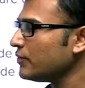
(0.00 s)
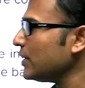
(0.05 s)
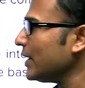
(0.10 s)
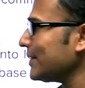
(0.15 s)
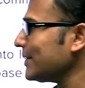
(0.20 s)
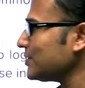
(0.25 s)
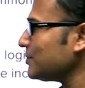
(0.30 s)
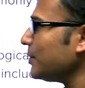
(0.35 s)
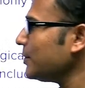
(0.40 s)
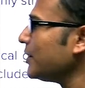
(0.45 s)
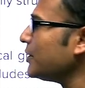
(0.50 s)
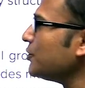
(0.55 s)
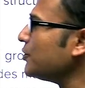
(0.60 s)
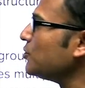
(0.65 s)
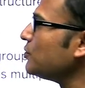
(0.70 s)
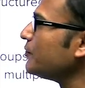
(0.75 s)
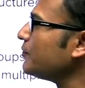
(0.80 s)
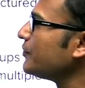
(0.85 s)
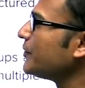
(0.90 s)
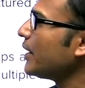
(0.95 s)
will explain
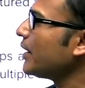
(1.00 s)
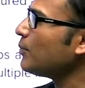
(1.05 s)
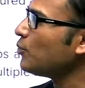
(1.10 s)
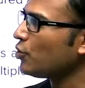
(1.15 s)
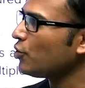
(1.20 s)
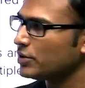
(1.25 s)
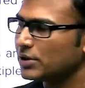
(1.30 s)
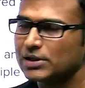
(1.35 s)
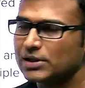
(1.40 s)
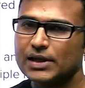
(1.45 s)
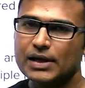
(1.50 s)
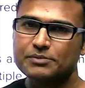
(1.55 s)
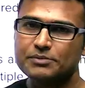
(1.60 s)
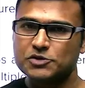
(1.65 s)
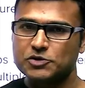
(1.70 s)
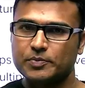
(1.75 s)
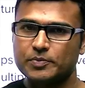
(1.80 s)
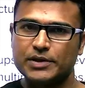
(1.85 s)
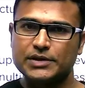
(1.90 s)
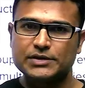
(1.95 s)
you about the
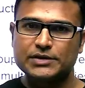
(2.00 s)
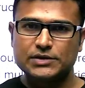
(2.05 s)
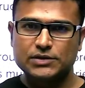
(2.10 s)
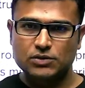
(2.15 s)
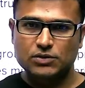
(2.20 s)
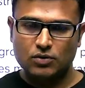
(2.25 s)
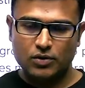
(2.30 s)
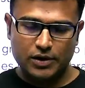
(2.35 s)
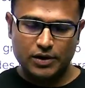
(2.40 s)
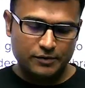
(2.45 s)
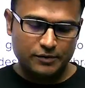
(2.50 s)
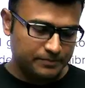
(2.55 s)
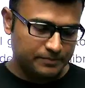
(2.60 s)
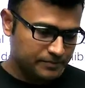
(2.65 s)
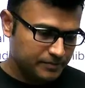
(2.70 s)
namespace. Okay,